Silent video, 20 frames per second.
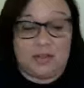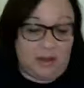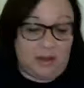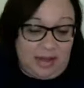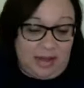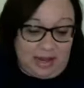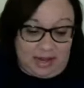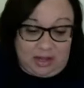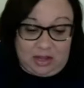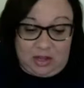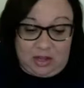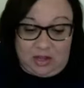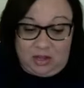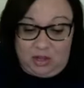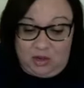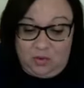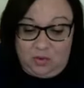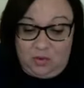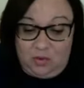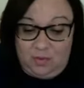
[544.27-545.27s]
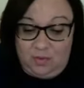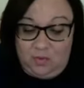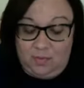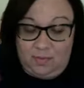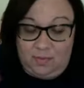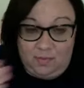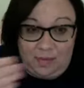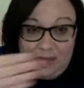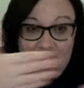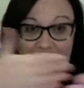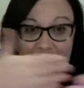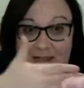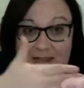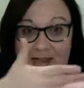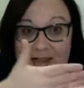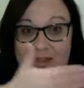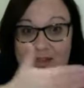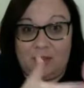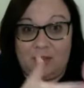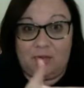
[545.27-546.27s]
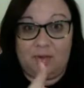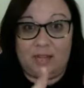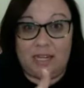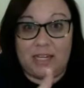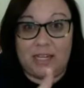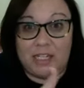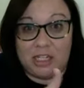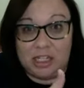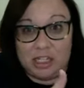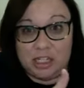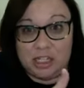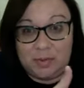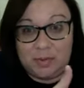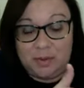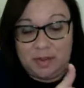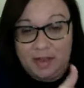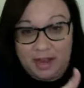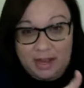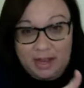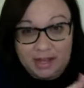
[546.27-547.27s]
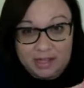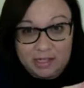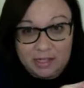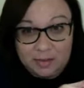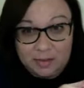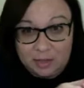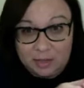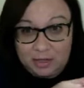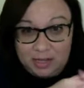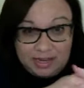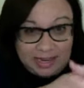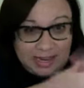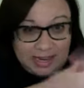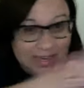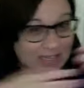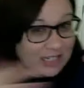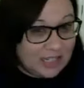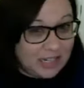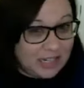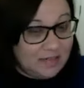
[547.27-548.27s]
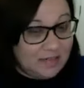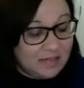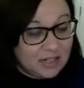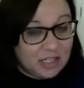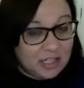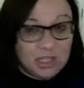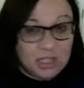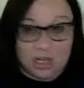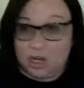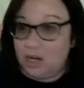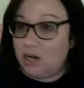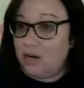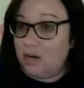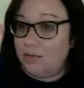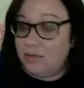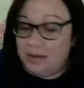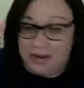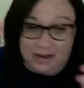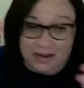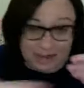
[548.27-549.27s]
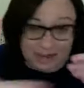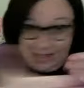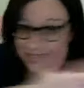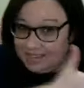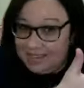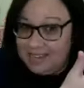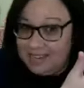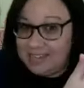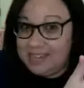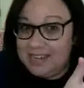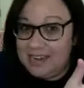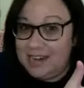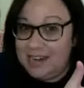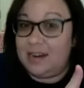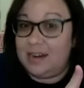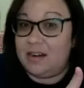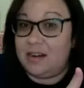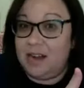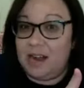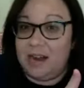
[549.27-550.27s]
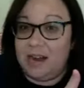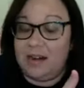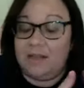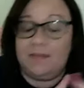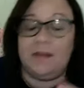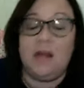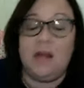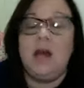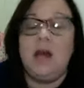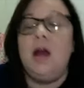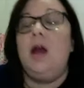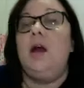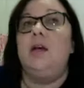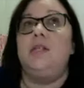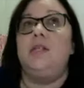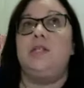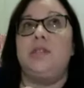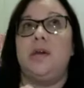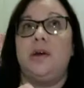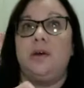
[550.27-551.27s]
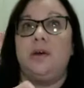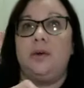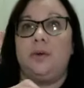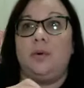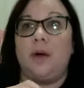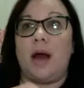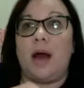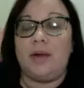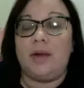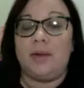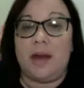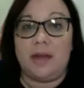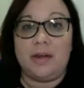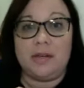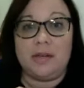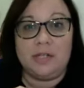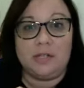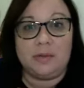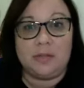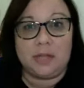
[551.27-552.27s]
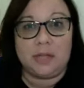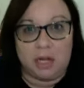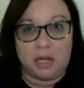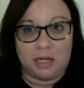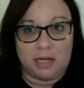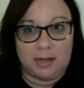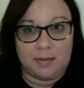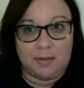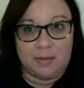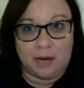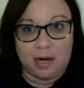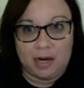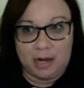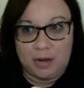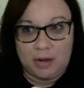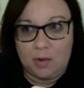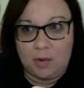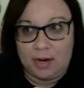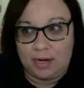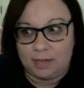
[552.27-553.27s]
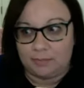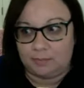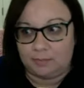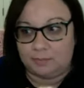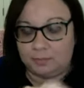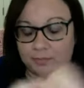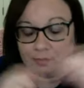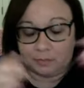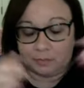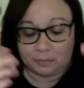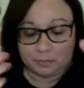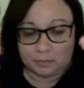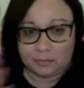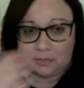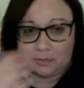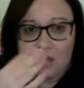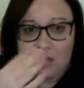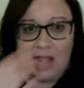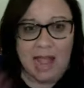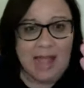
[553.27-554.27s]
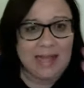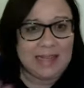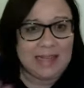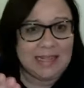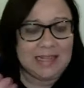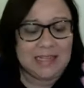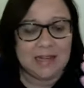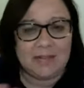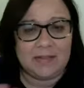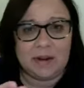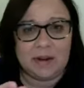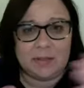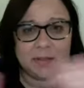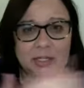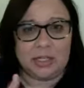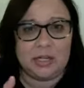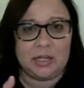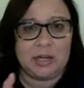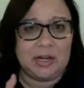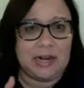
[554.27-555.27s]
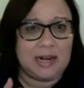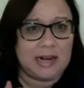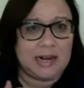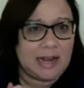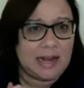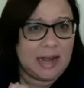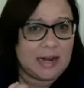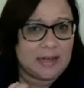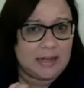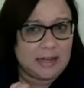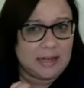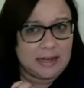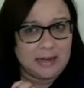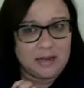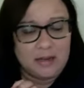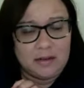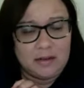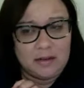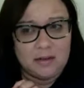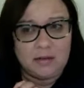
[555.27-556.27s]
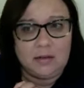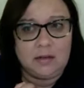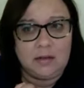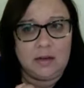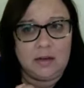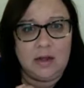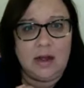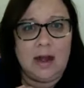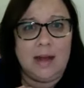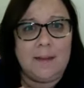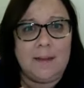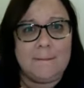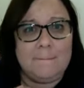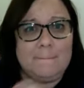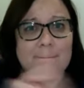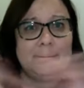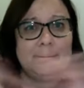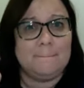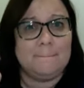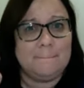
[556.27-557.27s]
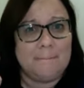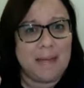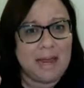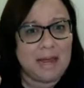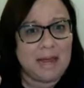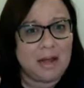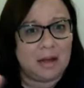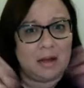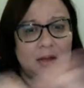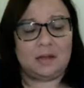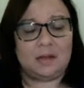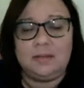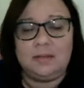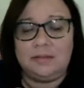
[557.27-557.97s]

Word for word: like you basically the relationship with that customer, like it doesn't even start, but it's like a dead end kind of. So I'd rather do an online party where I at least have an opportunity to kind of like mingle